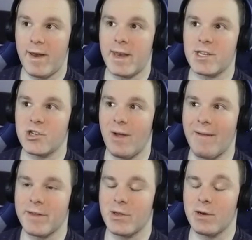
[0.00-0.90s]
When did you have
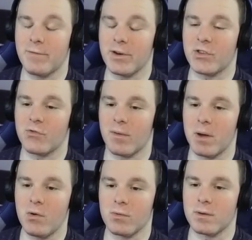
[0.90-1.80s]
a universal
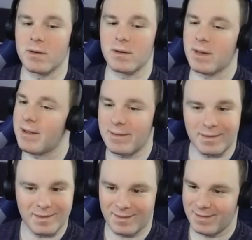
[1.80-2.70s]
remote? The weed
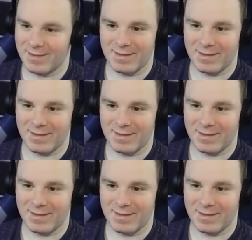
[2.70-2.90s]
hacker incident.